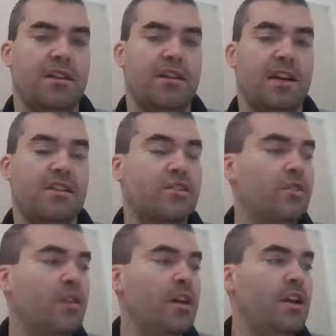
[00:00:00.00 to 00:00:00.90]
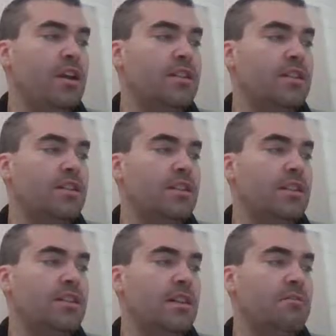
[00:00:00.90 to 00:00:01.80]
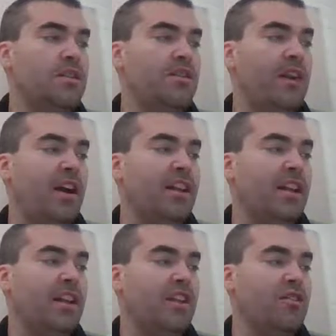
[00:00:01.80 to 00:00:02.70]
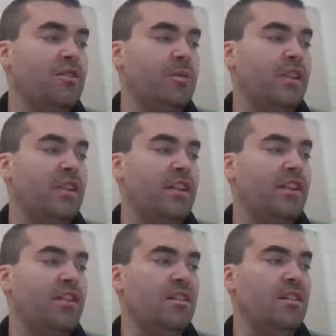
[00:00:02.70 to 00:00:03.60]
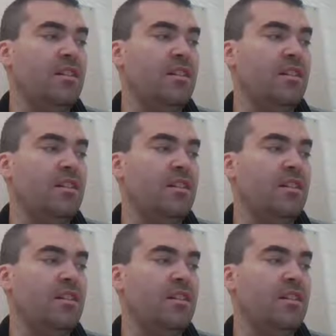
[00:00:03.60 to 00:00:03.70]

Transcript: All right, so it's this num to find, I can use it within here,